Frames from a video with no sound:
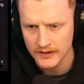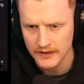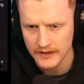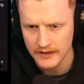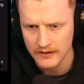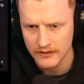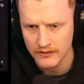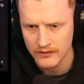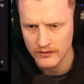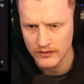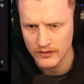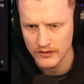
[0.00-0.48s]
I
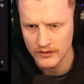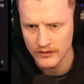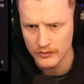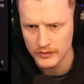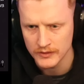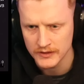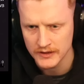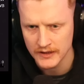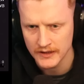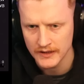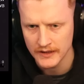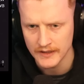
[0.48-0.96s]
had no clue it
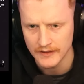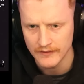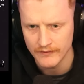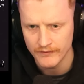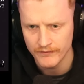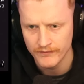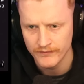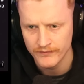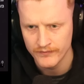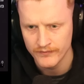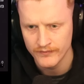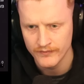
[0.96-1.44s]
was there.
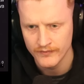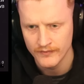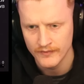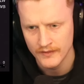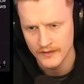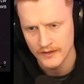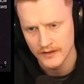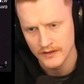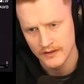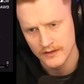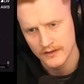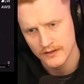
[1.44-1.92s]

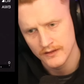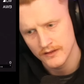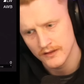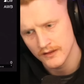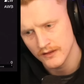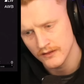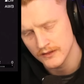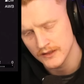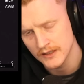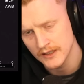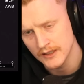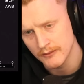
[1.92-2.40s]

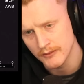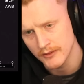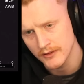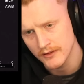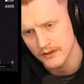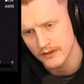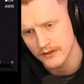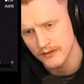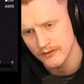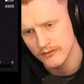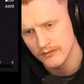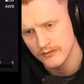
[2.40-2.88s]
Oh, damn,
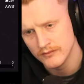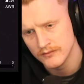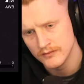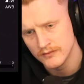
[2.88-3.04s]
okay.